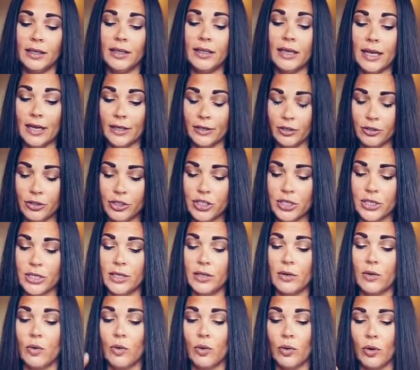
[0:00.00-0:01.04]
the
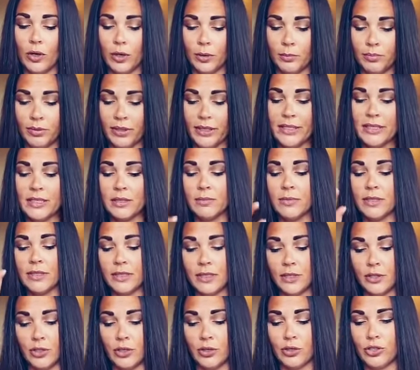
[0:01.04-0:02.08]
energy or
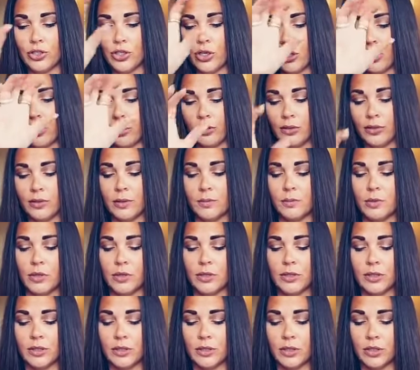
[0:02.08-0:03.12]
placements in your chart or this
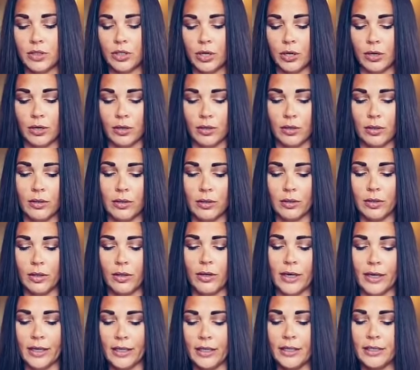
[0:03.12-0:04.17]
person's chart.
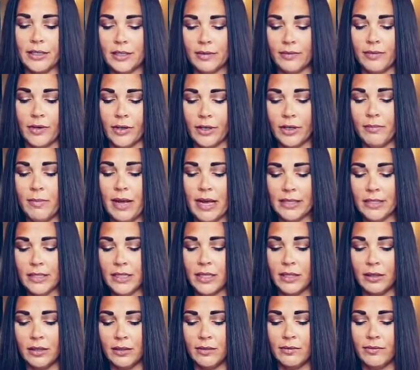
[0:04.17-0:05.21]
All right. It's a very
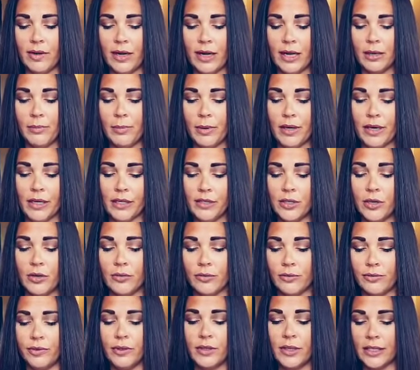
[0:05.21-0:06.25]
masculine vibe, and I
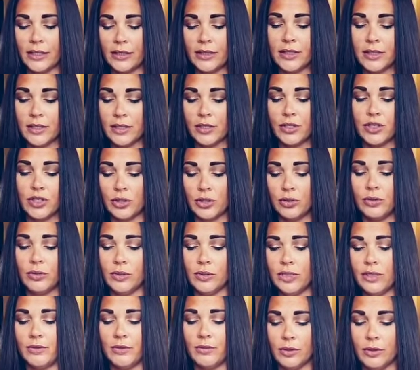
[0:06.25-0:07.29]
don't feel like this is you,
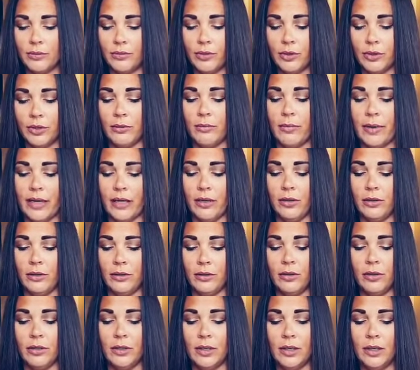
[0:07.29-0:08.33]
even if you're a male.
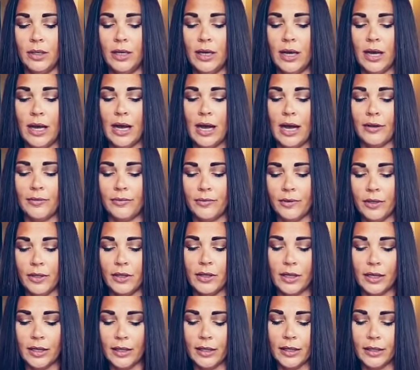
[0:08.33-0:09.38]
I feel
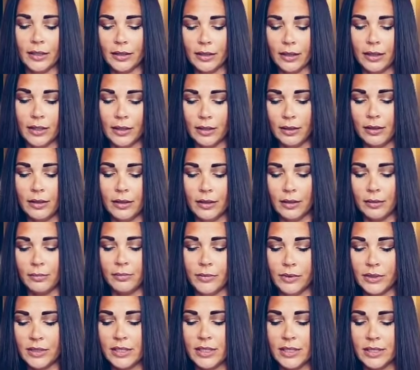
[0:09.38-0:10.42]
like
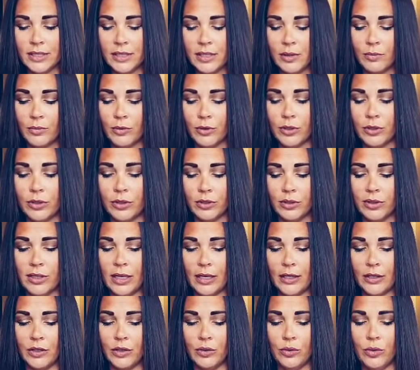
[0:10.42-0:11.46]
this is someone
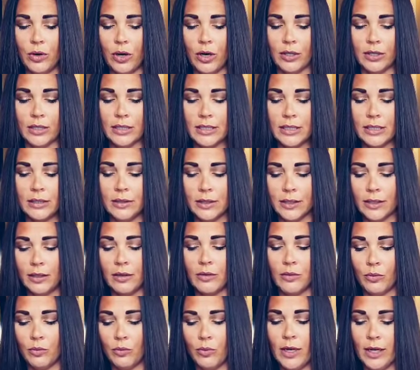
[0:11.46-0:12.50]
that you are
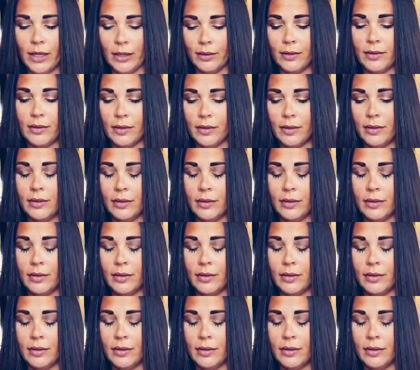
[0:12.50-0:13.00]
dealing with.